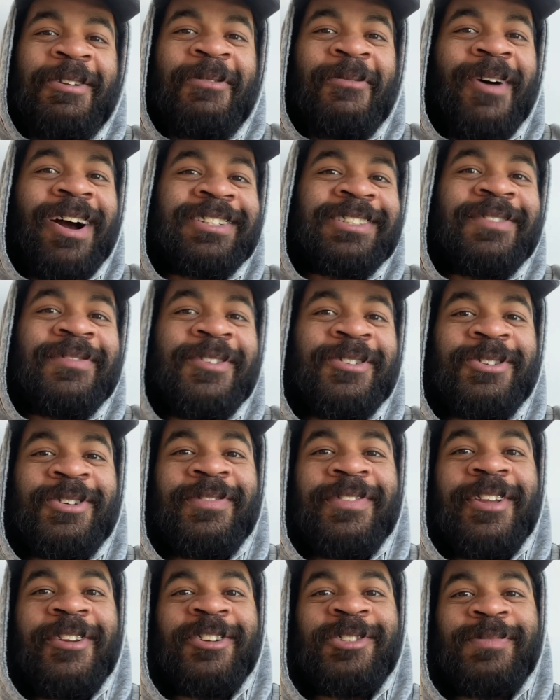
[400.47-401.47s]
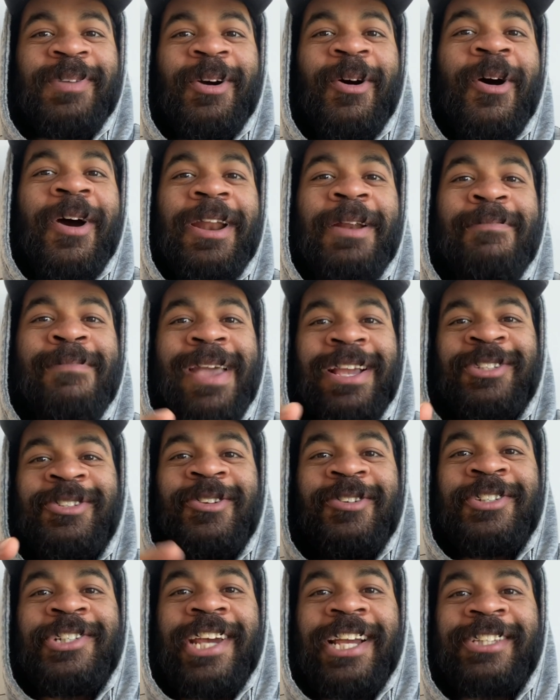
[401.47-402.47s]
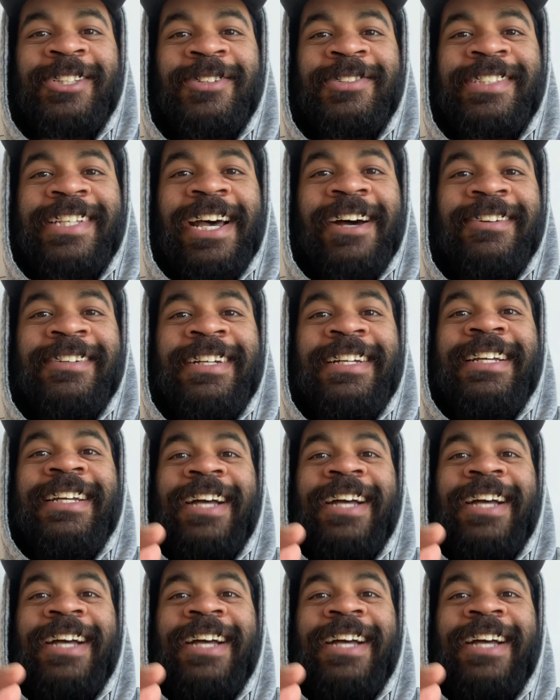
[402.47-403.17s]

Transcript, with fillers: to watch the future videos, but go ahead and make sure you check those out.